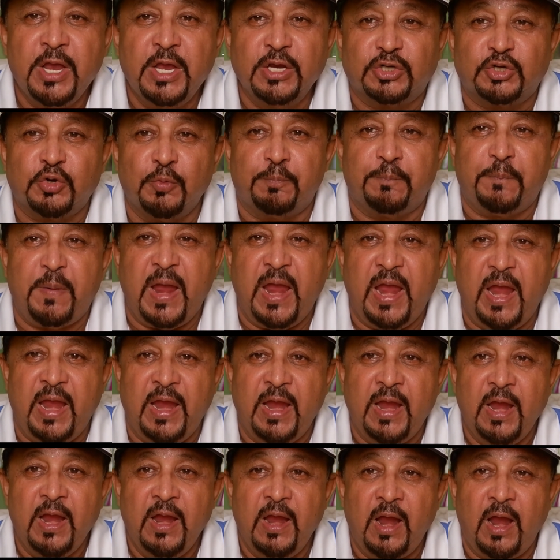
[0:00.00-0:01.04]
is to
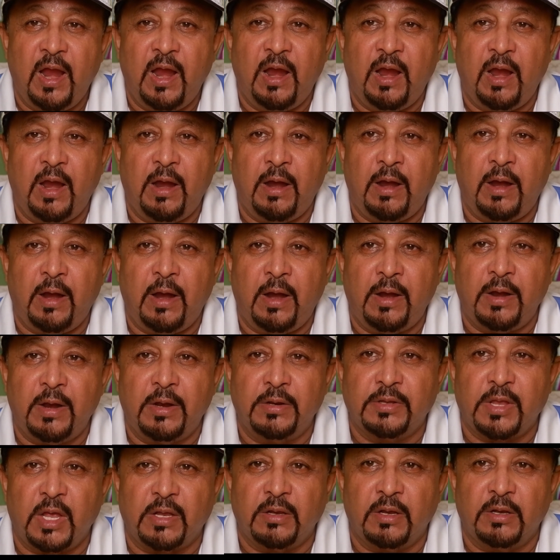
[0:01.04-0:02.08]
pay
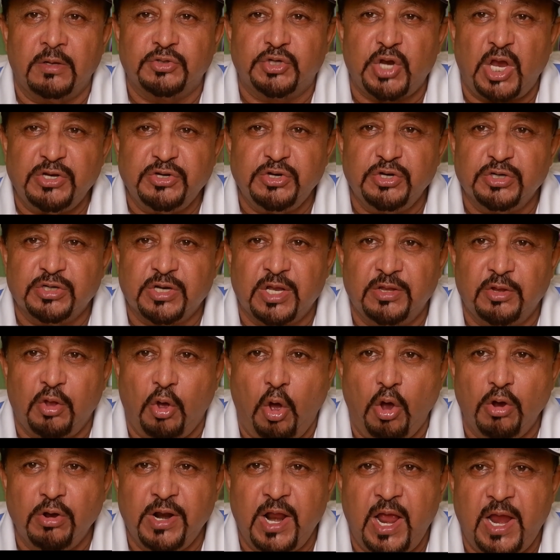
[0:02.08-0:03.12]
the judges and the
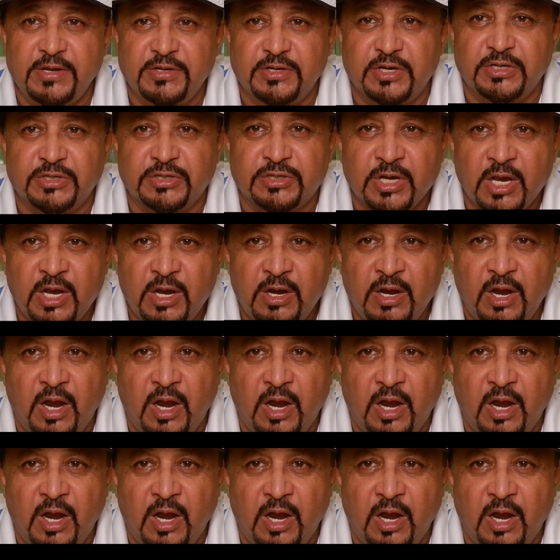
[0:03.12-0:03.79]
organizers,